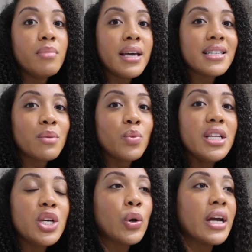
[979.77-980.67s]
Because I'm
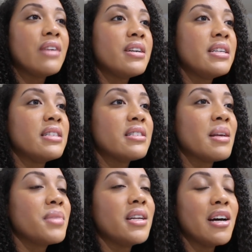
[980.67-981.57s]
really craving
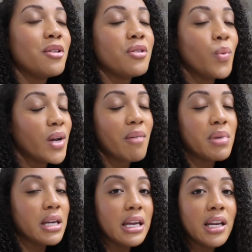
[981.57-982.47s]
something other than what I've
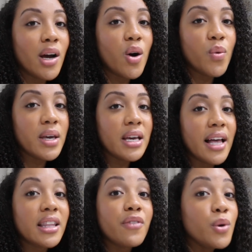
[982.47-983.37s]
been eating all week.
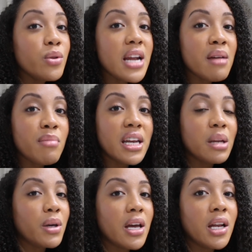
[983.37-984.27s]
Like the food that I made
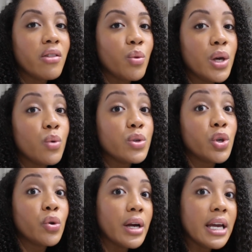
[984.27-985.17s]
at the beginning of the week
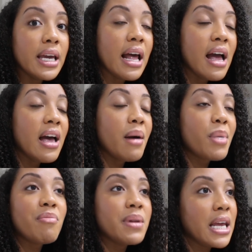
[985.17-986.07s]
was great,
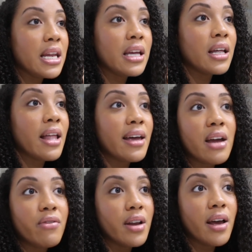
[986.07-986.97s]
but I've been eating it like
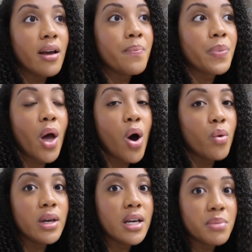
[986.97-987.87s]
every day
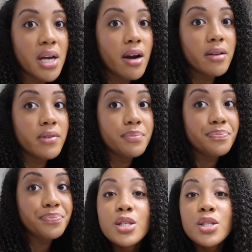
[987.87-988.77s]
all week and I'm tired of it.
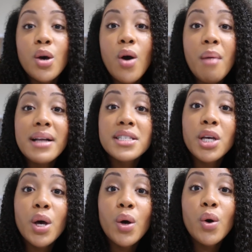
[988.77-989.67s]
So I'm about
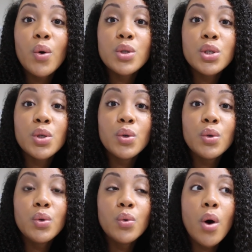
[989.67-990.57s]
to go
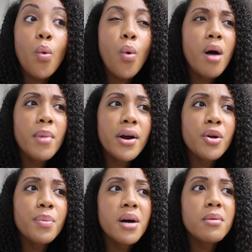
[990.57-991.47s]
to
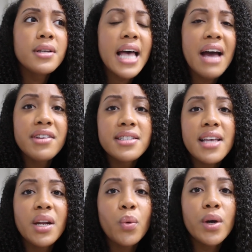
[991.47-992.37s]
Walmart or Publix, I haven't
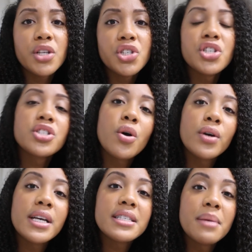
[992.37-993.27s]
decided which, and just
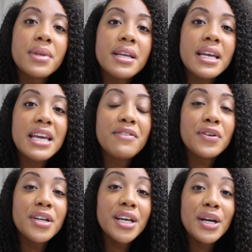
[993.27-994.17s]
go get something to eat
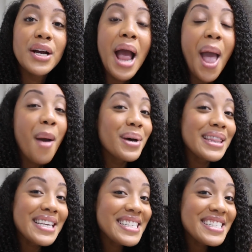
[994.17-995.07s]
for dinner.
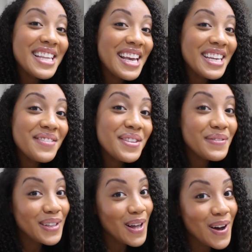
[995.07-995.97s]
But this is the end of
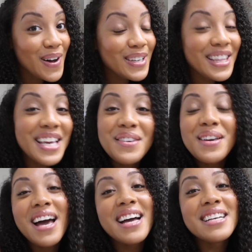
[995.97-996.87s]
the vlog. Thank you
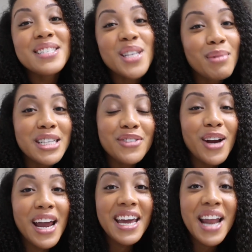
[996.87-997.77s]
guys so much
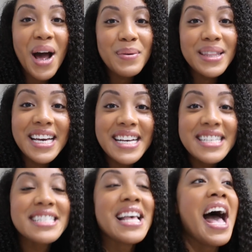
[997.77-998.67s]
for hanging out with
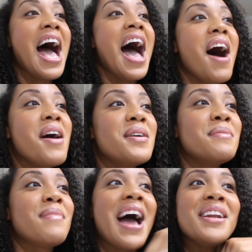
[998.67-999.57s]
us.
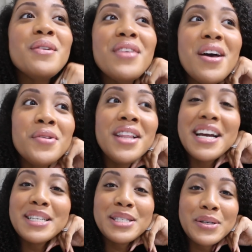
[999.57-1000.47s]
I know that only
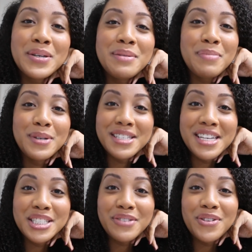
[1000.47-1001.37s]
like a certain
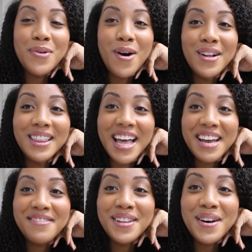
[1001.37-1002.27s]
percentage of you all
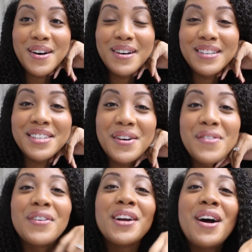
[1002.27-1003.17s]
like vlogs.
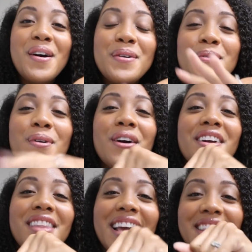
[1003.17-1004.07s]
So for y'all who
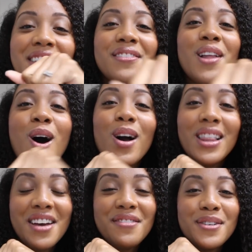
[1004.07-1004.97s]
are like the vlog
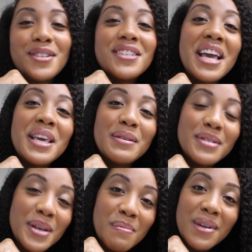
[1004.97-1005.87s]
lovers, thank you
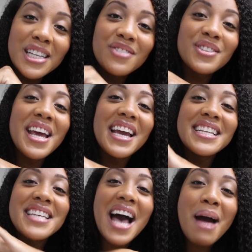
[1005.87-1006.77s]
so much for
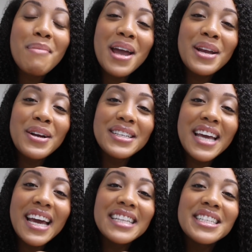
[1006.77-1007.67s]
taking time out of your
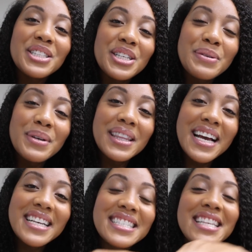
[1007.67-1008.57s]
day to chill with
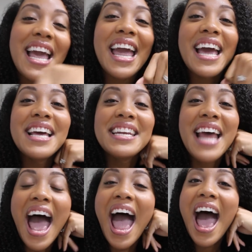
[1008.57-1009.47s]
us. And
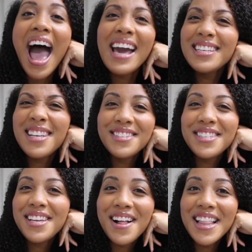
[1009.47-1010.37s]
I guess
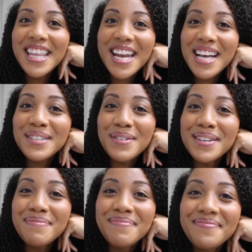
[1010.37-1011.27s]
I'll see y'all in the next
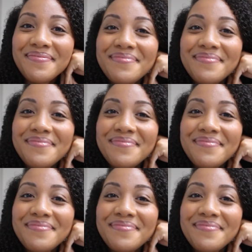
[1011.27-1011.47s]
one.